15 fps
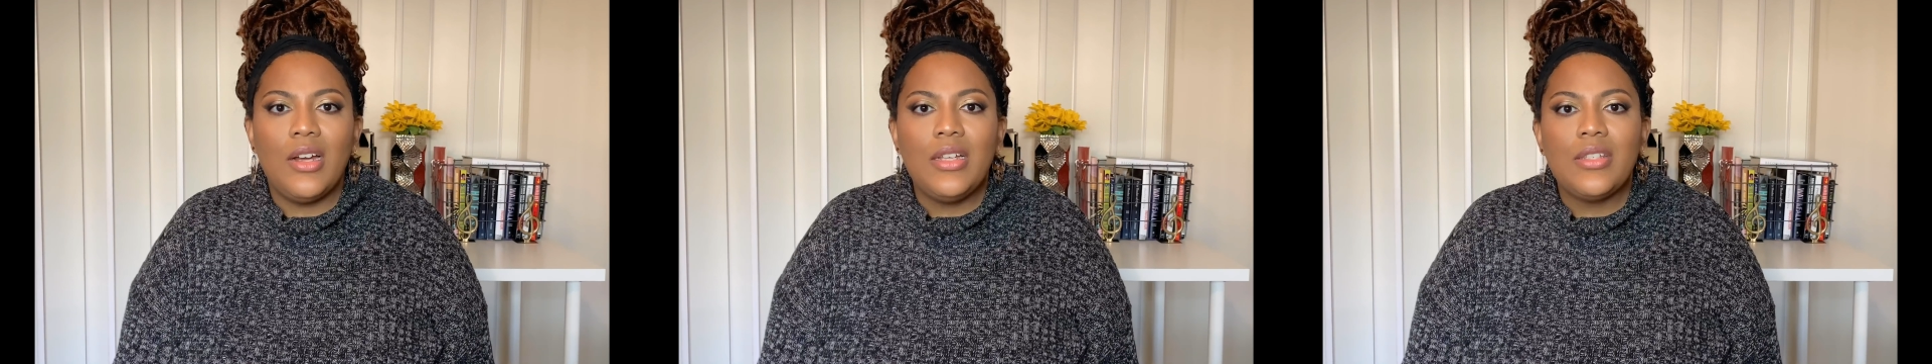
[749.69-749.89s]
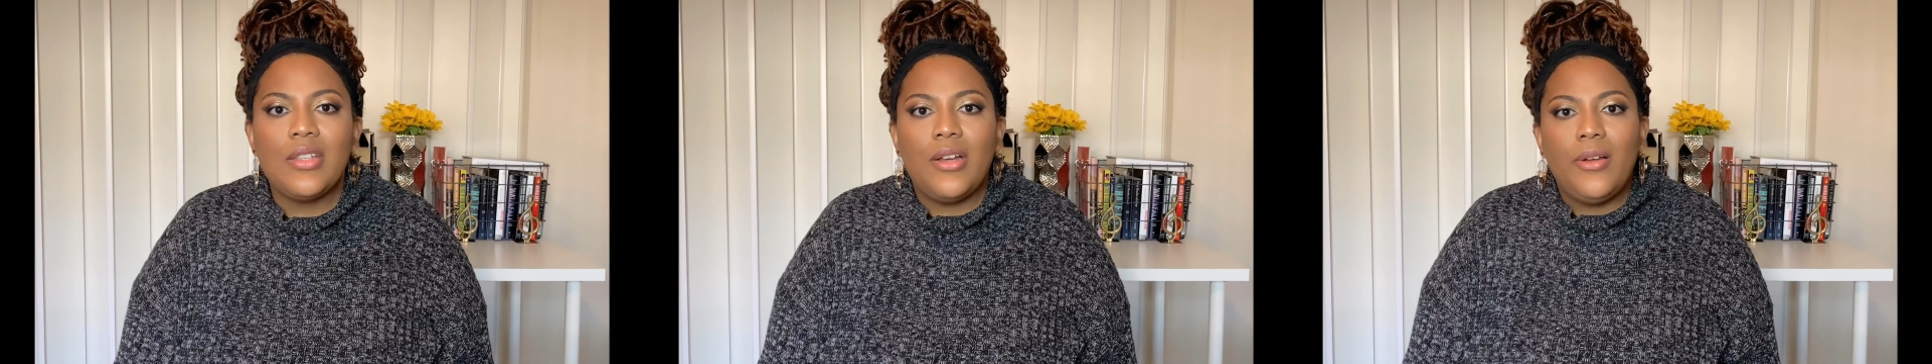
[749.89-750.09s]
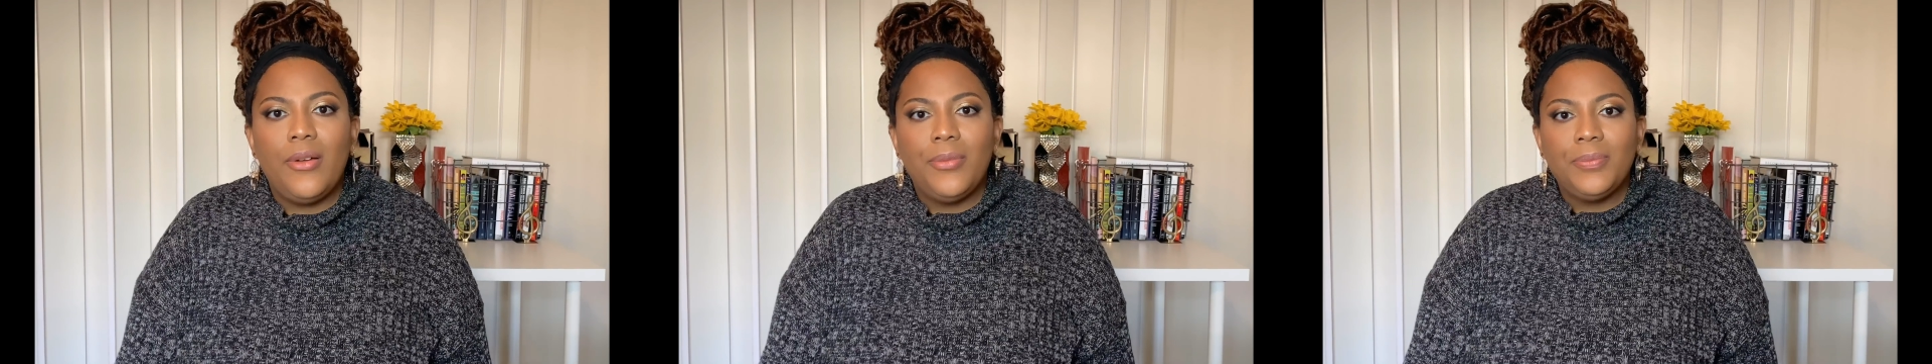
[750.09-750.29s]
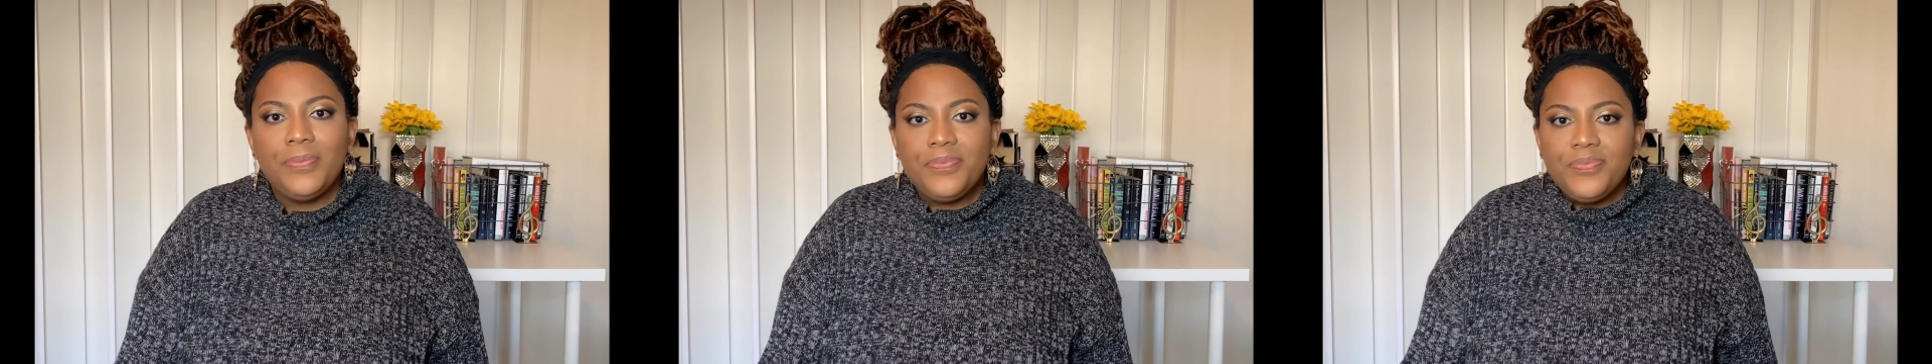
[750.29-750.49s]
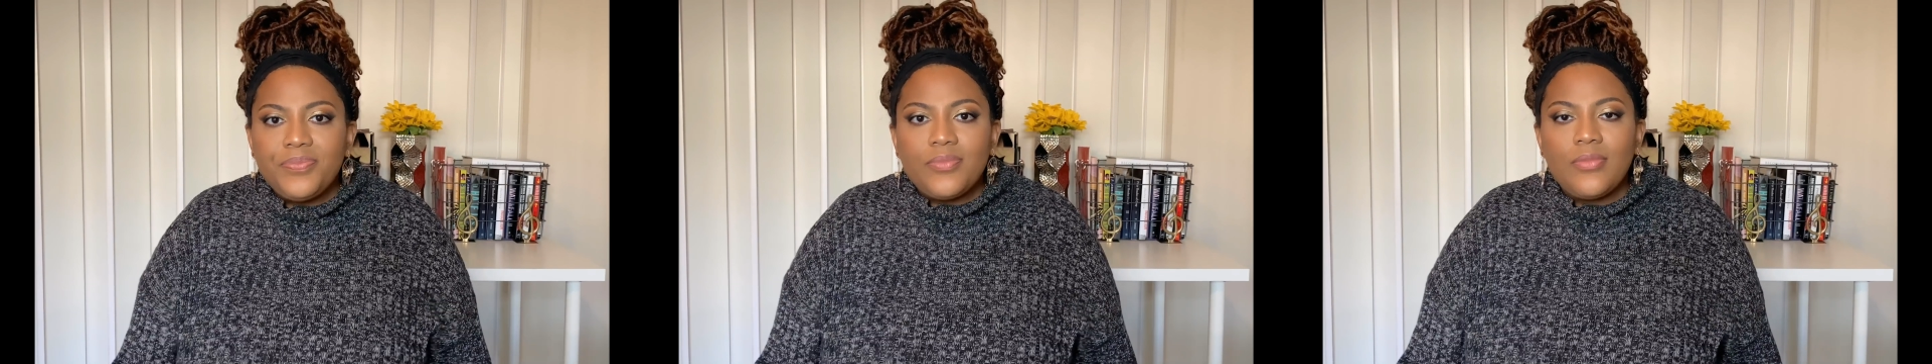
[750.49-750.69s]
So
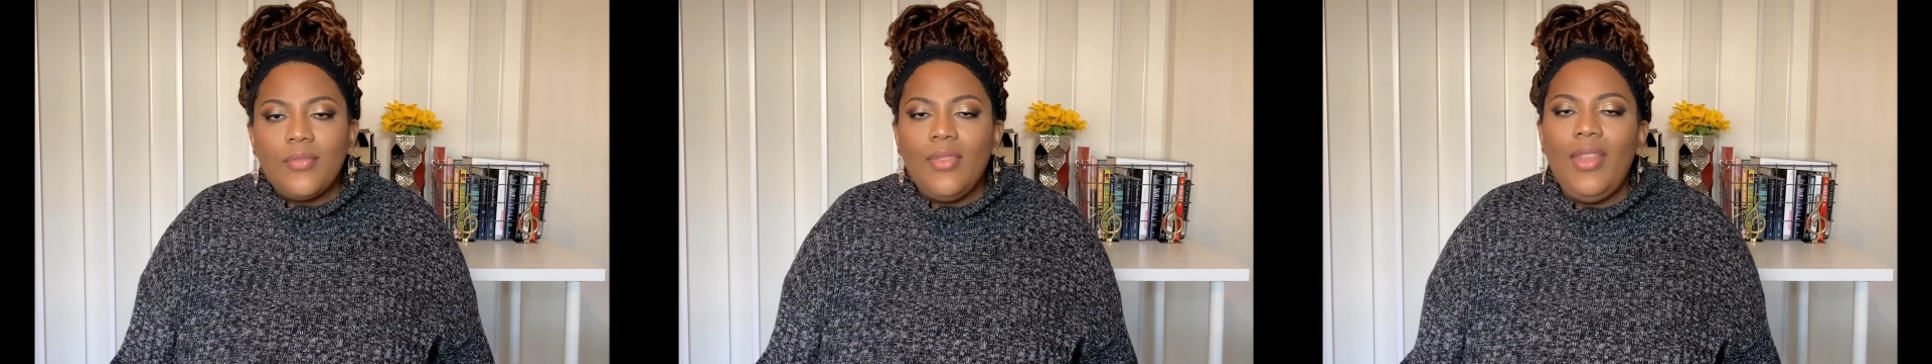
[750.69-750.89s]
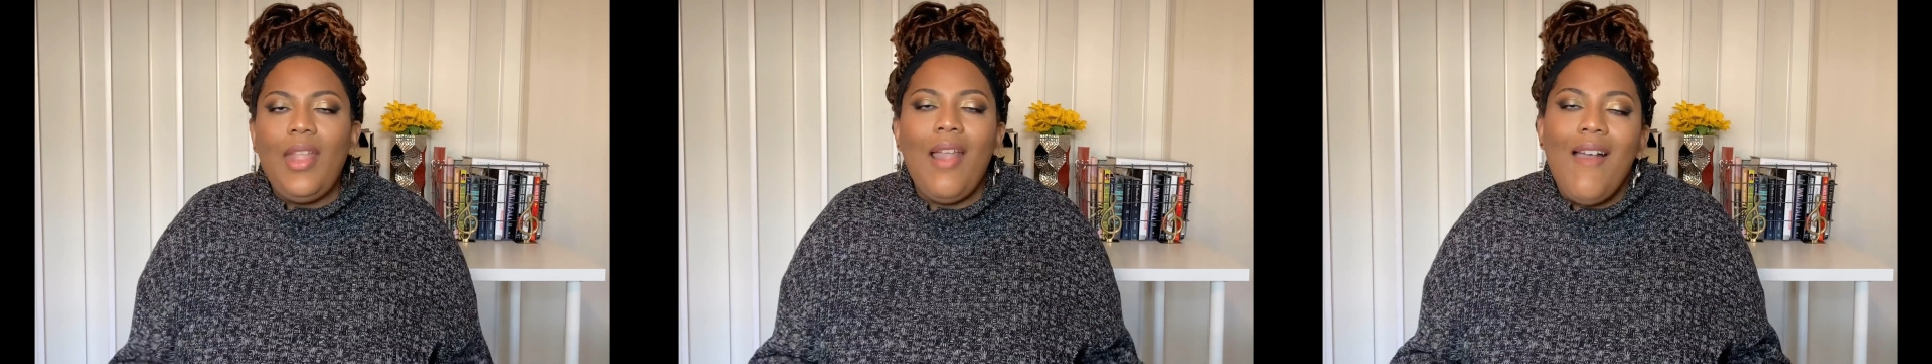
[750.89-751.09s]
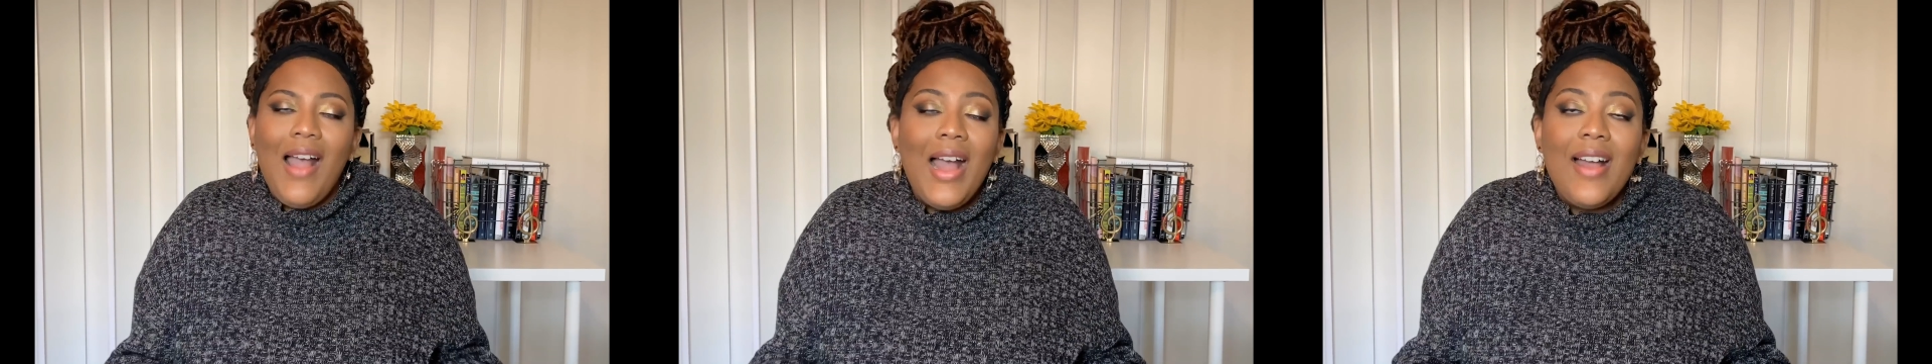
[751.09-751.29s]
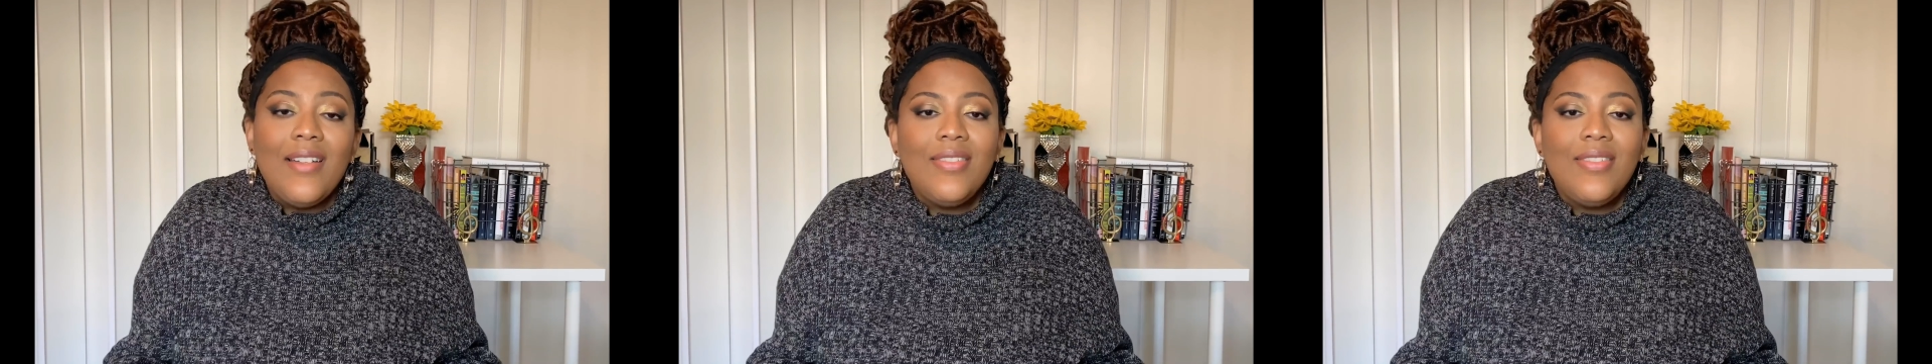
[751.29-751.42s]
I